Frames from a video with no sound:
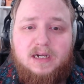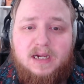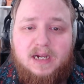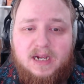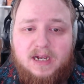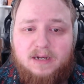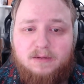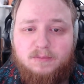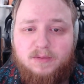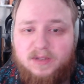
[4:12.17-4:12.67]

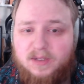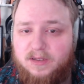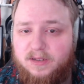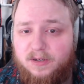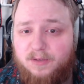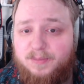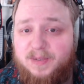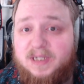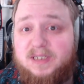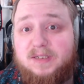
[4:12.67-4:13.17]
and with a
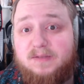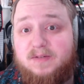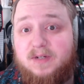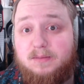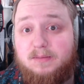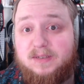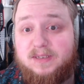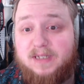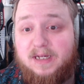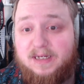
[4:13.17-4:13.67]
little piece of
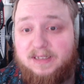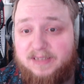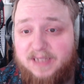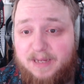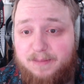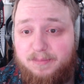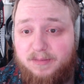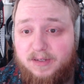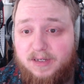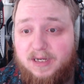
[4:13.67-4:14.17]
double-sided tape,